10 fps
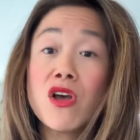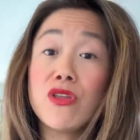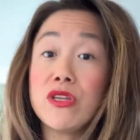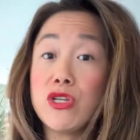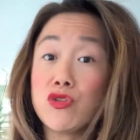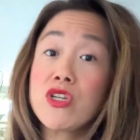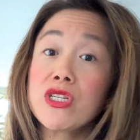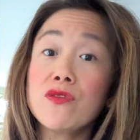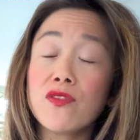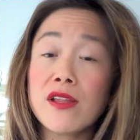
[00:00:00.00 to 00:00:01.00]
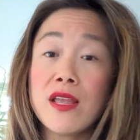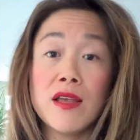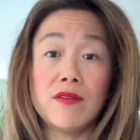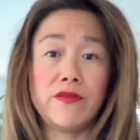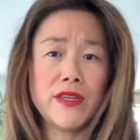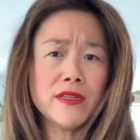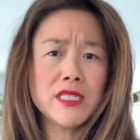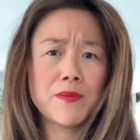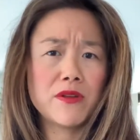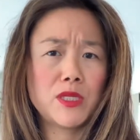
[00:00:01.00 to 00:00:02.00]
On the nutrition front, vegan's
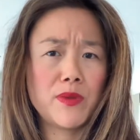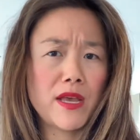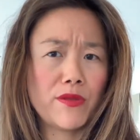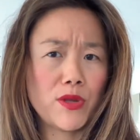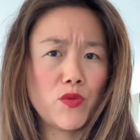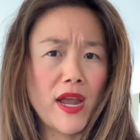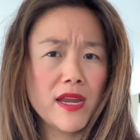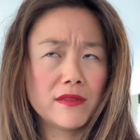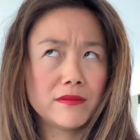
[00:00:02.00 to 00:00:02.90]
supposed to be healthy, right?